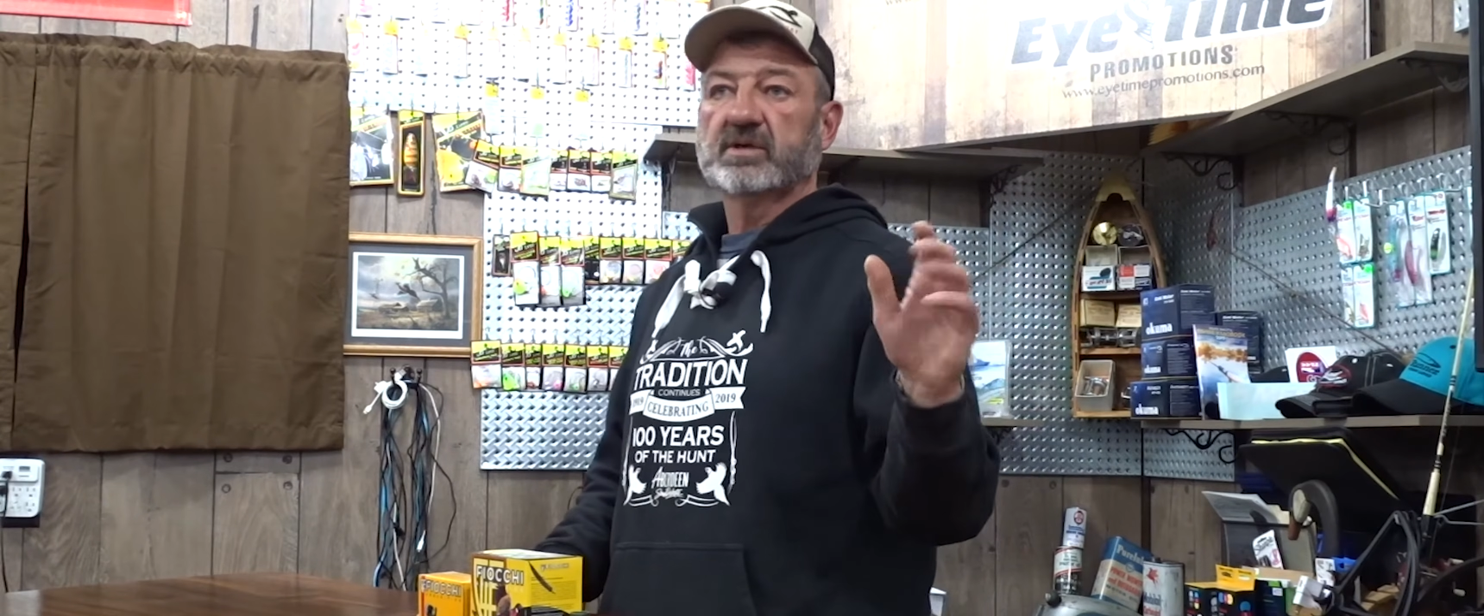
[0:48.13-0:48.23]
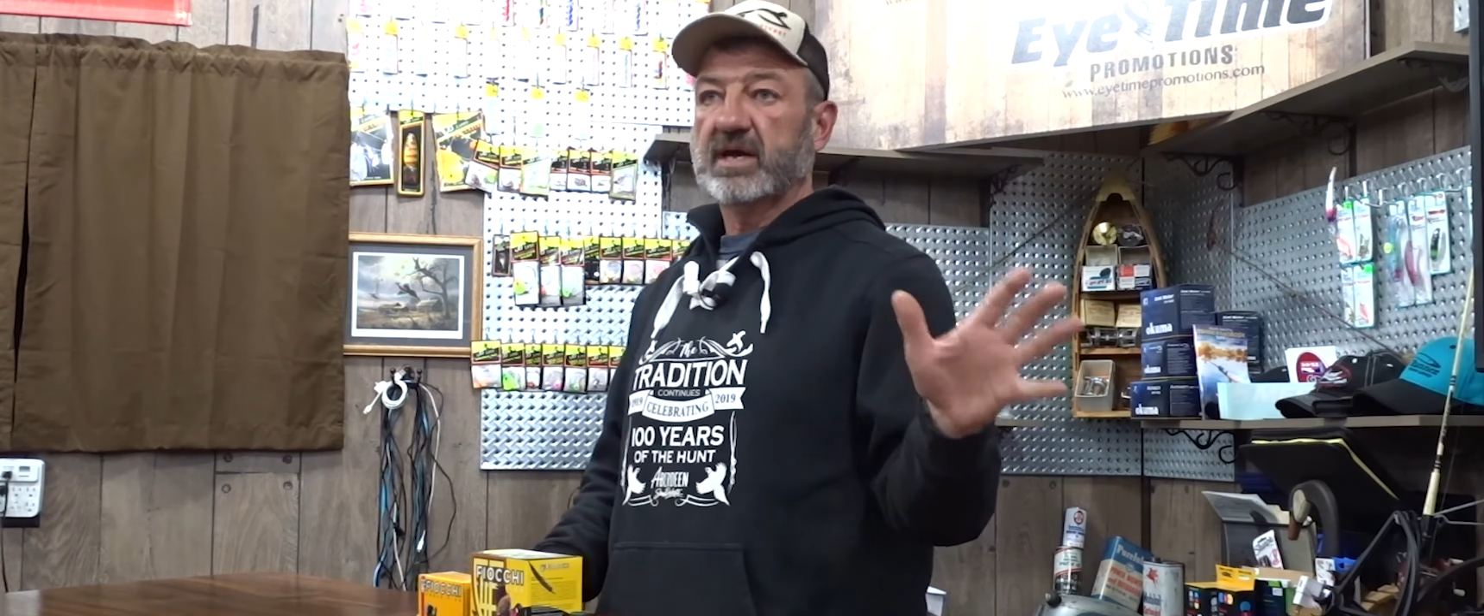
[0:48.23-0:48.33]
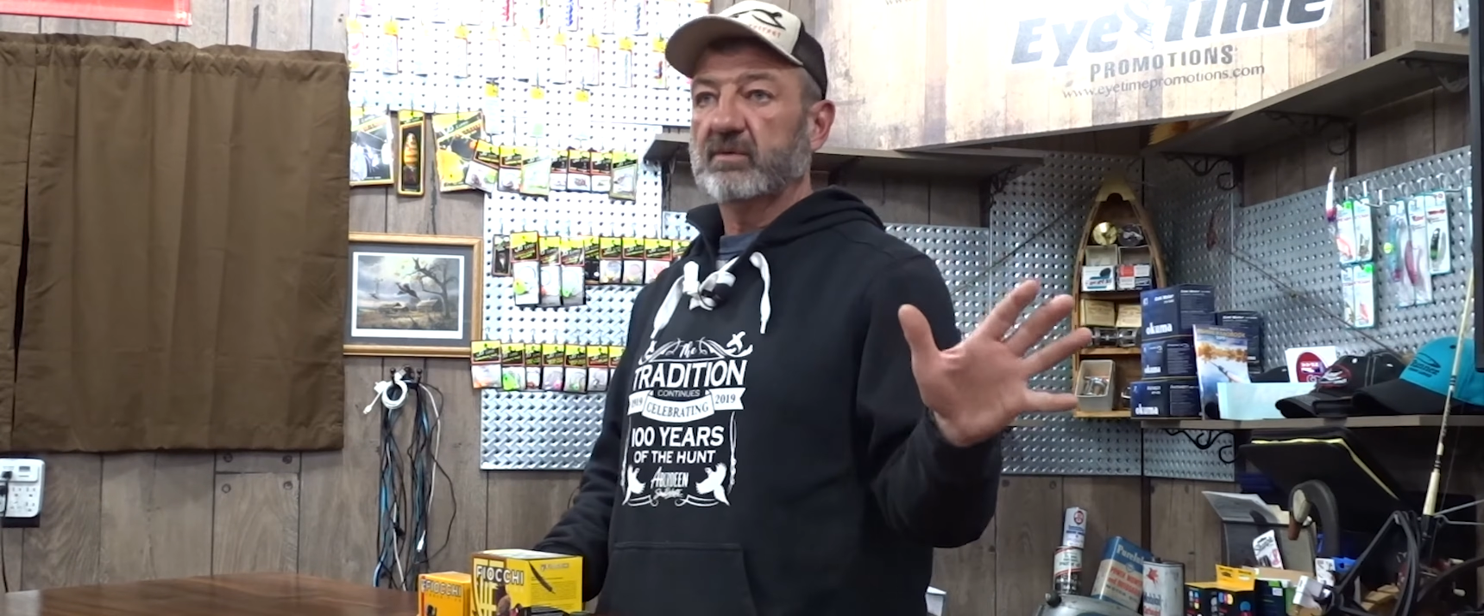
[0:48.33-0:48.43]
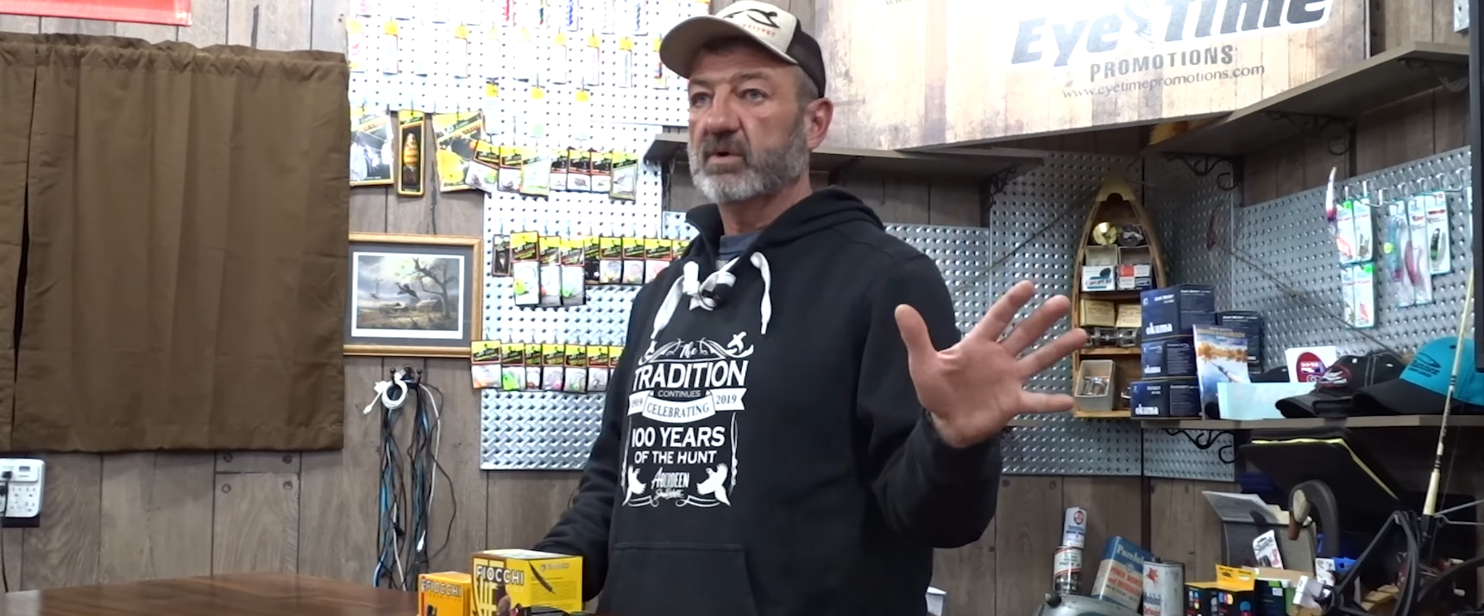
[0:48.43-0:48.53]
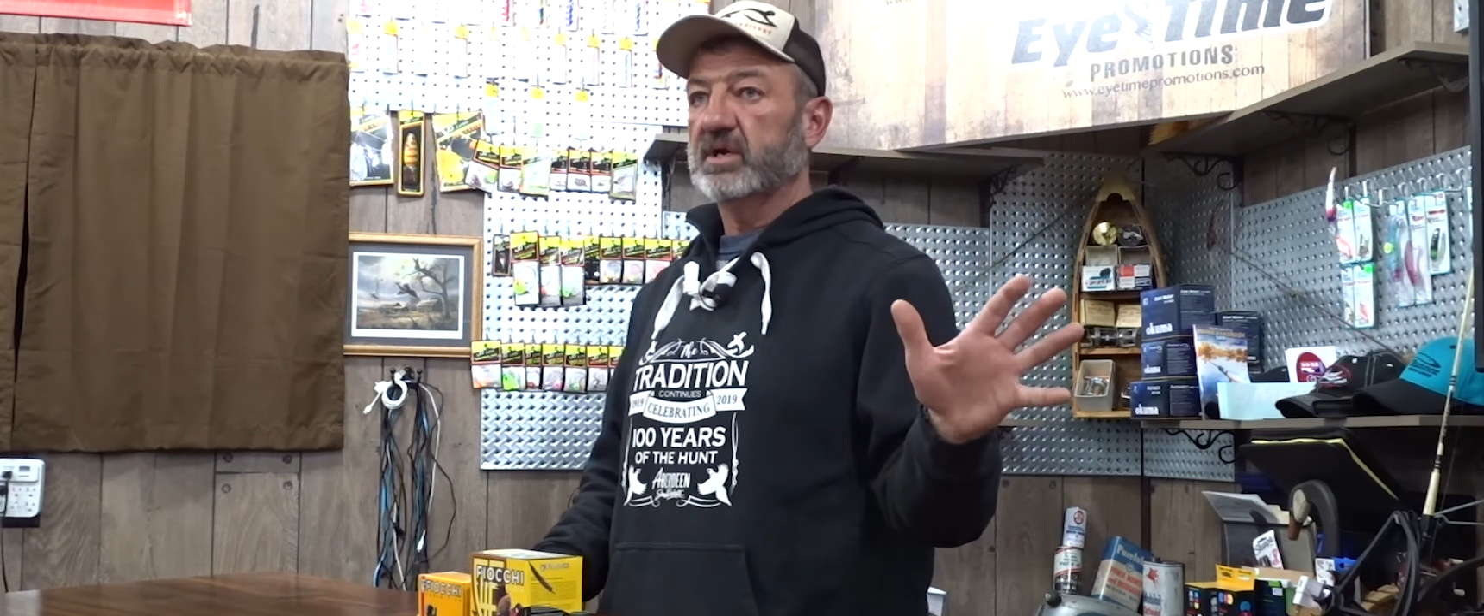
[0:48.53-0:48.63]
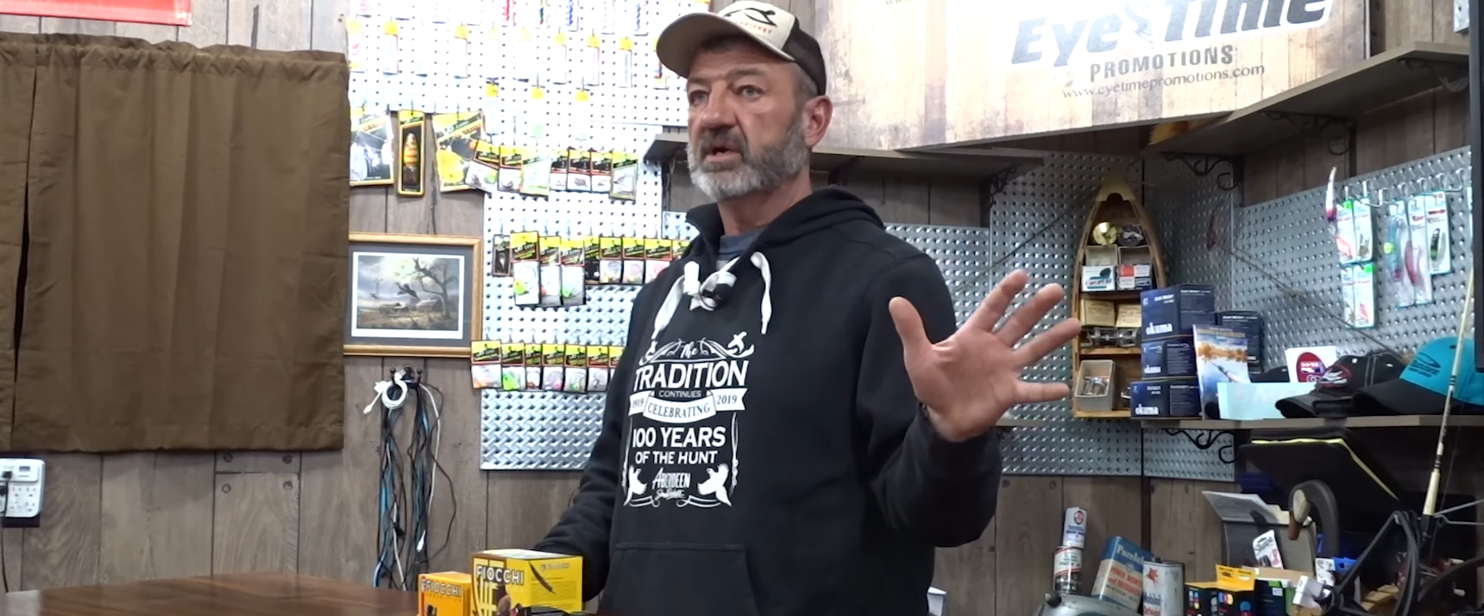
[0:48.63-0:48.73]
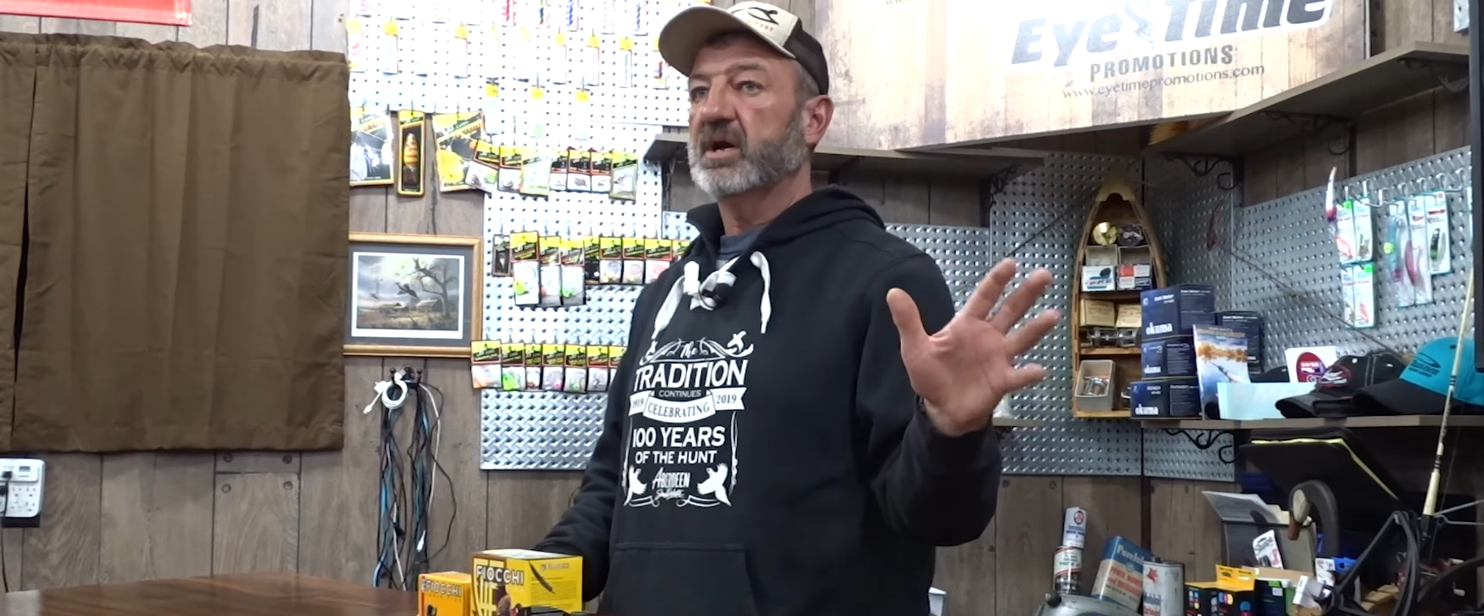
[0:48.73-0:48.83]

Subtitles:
not running